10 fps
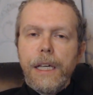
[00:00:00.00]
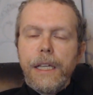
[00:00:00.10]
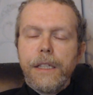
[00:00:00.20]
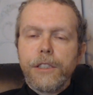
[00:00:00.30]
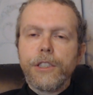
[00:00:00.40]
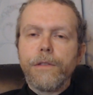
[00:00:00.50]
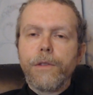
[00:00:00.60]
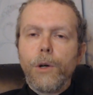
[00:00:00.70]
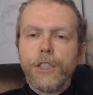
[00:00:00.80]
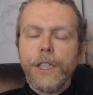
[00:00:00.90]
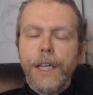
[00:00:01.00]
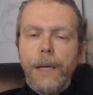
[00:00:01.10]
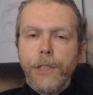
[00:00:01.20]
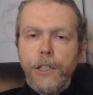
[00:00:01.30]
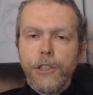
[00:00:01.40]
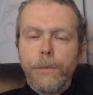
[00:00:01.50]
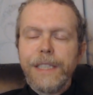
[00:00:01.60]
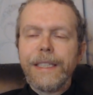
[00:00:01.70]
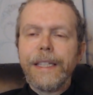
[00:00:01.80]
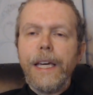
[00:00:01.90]
This is, of course, a game changer, but
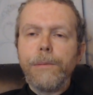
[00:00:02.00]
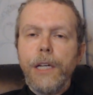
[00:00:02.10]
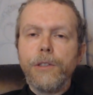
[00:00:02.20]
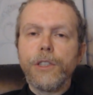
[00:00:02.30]
it's a game changer